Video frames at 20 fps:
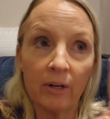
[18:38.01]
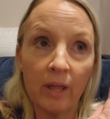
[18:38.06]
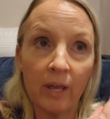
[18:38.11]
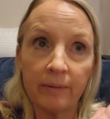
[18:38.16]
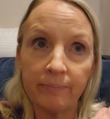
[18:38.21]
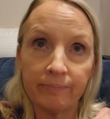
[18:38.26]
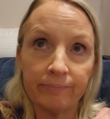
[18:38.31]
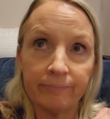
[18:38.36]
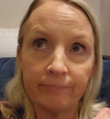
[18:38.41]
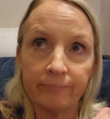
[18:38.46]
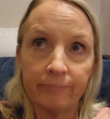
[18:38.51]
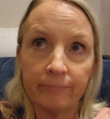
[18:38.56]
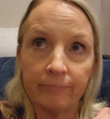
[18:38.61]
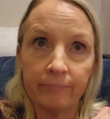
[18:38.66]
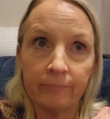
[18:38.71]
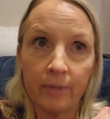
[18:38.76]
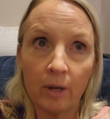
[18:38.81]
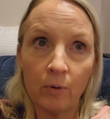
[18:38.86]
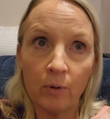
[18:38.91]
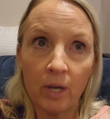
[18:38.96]
Like,
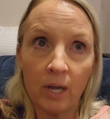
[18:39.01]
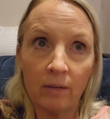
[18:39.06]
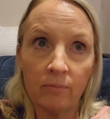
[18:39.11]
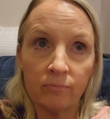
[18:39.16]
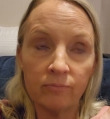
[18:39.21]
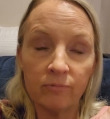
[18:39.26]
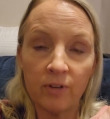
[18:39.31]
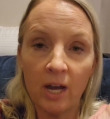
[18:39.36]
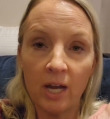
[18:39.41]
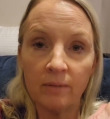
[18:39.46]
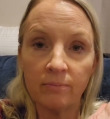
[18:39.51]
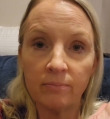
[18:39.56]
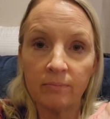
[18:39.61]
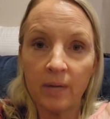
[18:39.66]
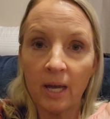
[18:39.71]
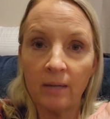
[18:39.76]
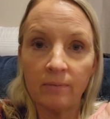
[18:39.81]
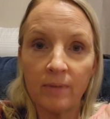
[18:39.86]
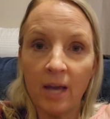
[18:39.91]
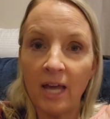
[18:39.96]
okay, fine.
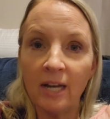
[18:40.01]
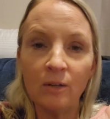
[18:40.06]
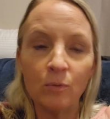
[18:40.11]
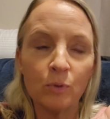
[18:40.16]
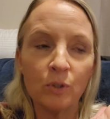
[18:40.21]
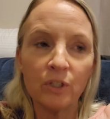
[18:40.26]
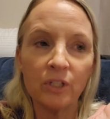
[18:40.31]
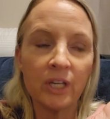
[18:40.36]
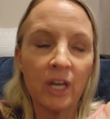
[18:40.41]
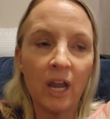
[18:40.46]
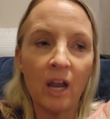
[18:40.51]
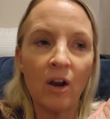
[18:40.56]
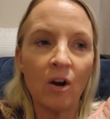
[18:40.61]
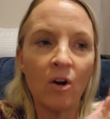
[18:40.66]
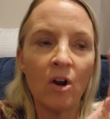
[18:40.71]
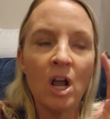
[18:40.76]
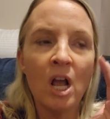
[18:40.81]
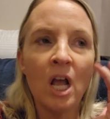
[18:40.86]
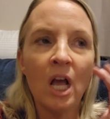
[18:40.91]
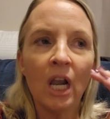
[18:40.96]
I, I didn't really care.